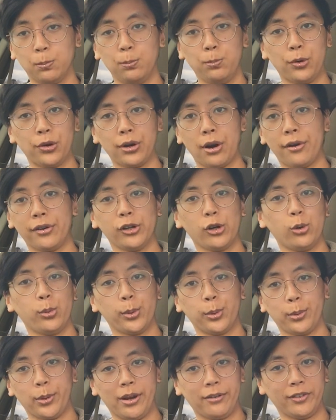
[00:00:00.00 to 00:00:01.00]
Bernardo
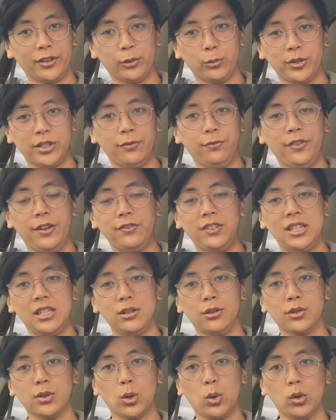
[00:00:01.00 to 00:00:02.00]
or whatever was 15
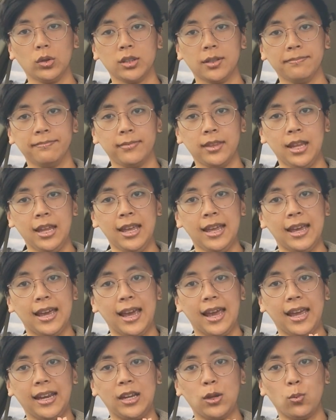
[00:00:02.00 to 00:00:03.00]
years old,
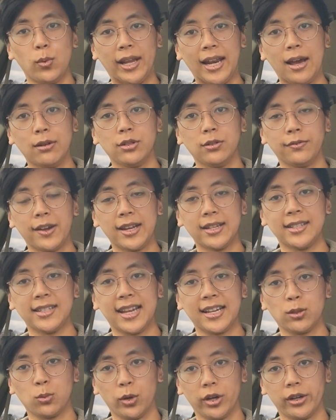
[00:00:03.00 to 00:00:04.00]
and he went out to find a
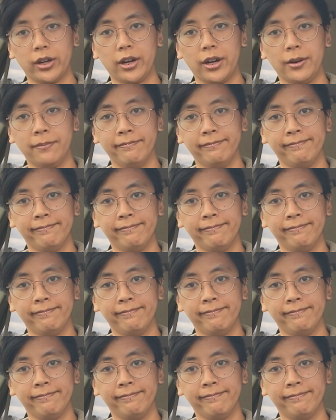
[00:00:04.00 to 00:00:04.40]
sex worker.